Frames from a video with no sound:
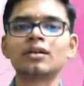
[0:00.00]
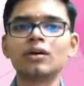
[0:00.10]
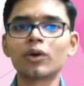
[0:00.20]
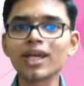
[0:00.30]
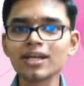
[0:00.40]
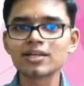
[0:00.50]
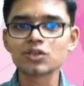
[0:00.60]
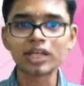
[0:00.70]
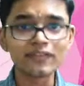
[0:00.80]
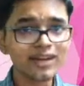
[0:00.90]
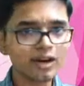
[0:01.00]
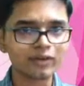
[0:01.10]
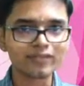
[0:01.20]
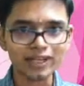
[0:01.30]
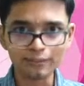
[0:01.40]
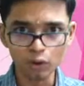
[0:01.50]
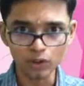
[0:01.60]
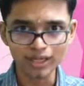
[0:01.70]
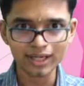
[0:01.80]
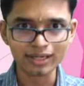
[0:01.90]
Okay, so even now, even in
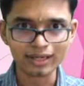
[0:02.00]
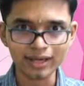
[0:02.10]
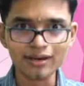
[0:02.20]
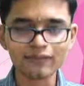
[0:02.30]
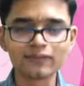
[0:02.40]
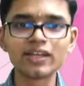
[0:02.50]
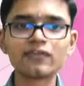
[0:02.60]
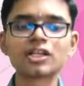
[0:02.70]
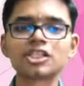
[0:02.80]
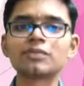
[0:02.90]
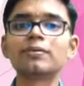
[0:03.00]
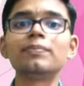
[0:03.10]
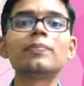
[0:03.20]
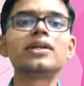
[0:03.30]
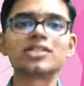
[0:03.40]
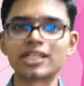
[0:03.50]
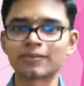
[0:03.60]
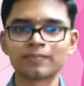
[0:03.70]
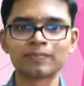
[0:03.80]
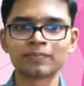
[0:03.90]
modern day India, we worship people tree.
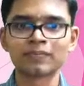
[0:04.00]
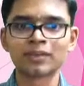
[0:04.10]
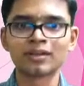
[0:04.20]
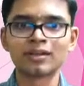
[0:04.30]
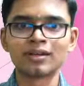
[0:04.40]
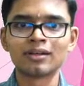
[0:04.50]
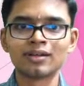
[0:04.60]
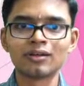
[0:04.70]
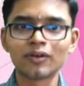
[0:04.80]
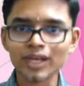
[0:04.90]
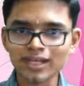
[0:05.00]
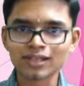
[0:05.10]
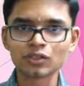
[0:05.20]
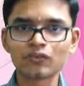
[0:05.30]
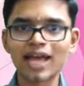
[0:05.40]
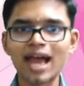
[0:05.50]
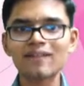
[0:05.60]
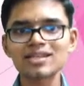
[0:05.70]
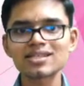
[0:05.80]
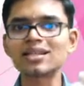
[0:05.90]
Okay, so we have
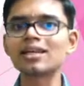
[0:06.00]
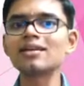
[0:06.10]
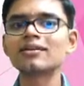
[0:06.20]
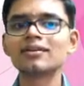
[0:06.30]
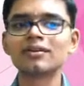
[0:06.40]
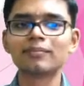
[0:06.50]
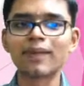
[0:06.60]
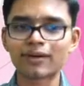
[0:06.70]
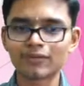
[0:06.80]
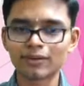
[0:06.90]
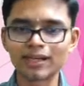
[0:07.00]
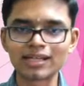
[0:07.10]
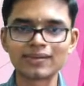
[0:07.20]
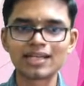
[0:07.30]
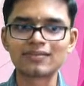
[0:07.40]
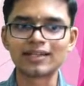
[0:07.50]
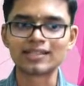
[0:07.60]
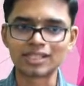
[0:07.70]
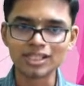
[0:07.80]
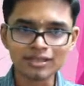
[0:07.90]
a seal back from Indus Valley
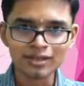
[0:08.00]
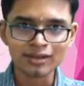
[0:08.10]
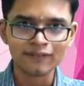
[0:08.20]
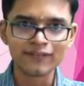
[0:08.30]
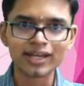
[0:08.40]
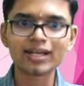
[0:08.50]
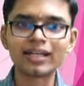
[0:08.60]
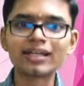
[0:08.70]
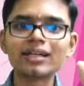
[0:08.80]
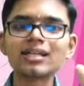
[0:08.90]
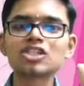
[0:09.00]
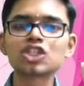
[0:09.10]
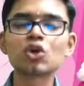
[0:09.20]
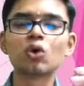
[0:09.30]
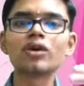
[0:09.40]
civilization where a deity is shown